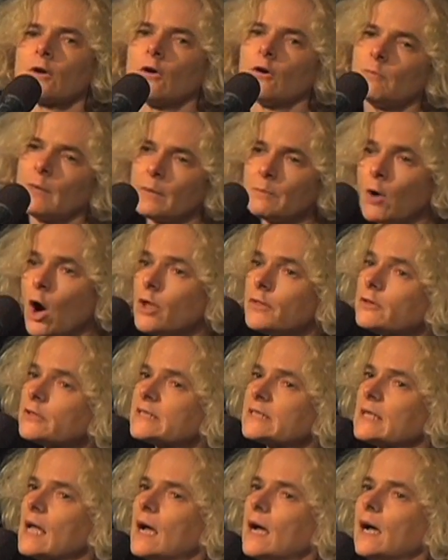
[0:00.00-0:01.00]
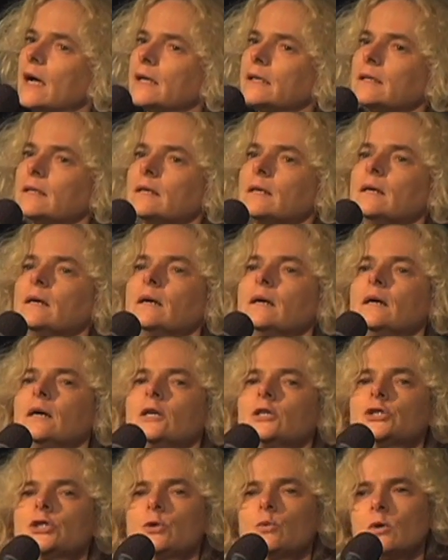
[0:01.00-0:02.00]
On my mother's side,
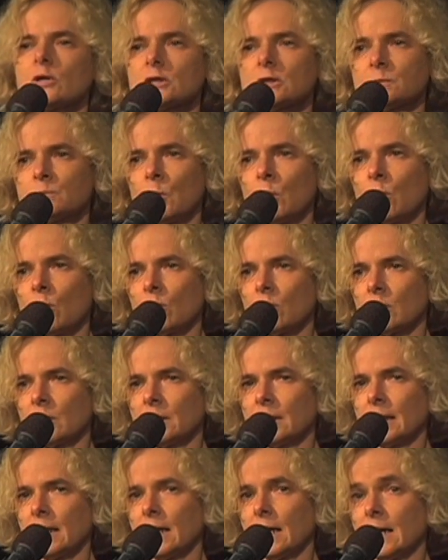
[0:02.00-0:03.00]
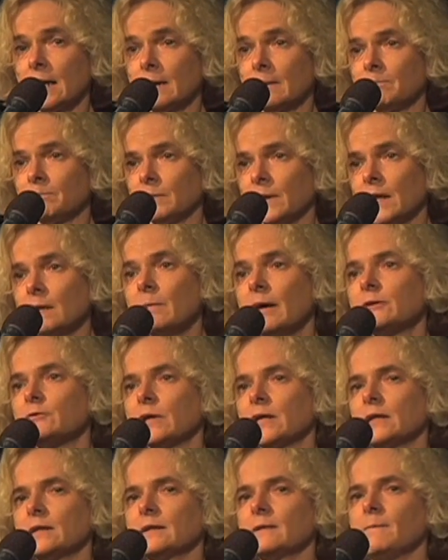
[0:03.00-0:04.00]
she was born um, in
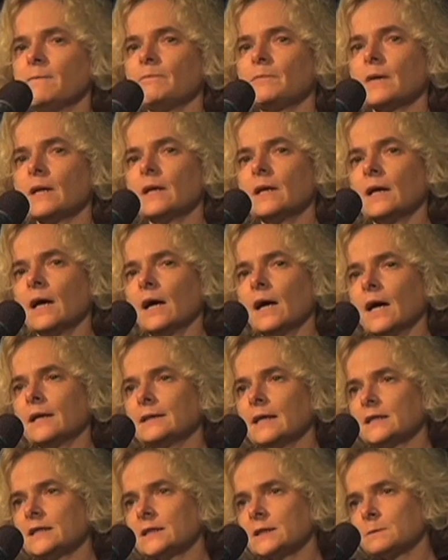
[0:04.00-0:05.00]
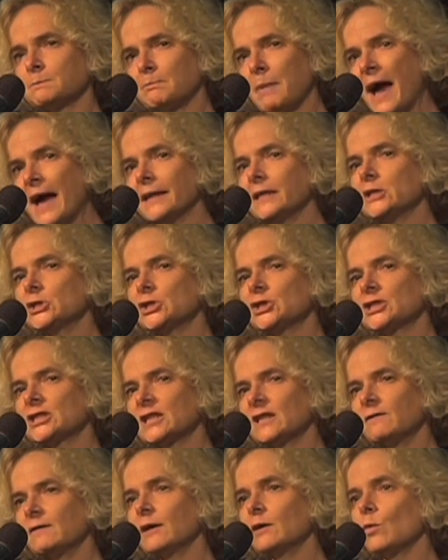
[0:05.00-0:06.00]
Madrid, and the Spanish
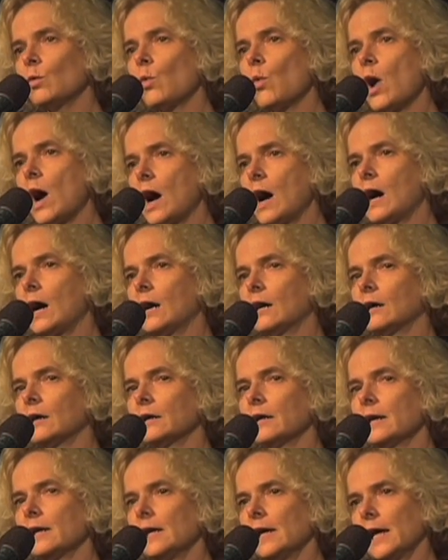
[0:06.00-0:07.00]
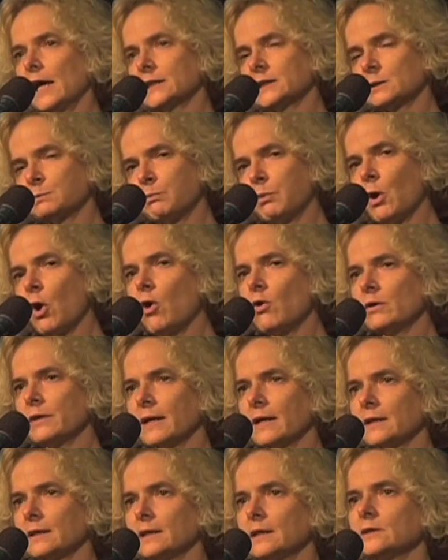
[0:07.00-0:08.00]
Civil War
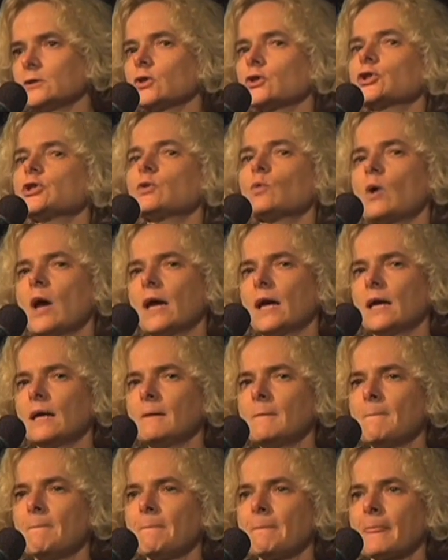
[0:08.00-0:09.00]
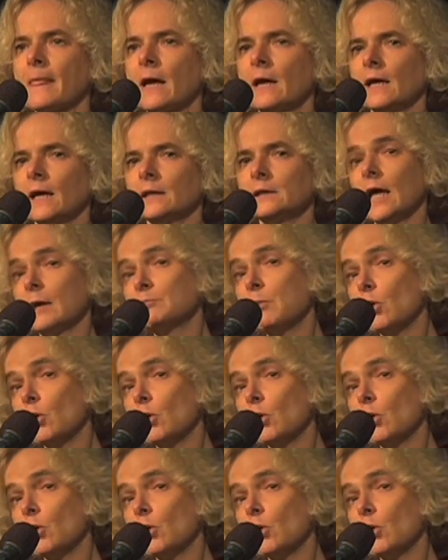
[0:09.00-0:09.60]
exploded in such a way that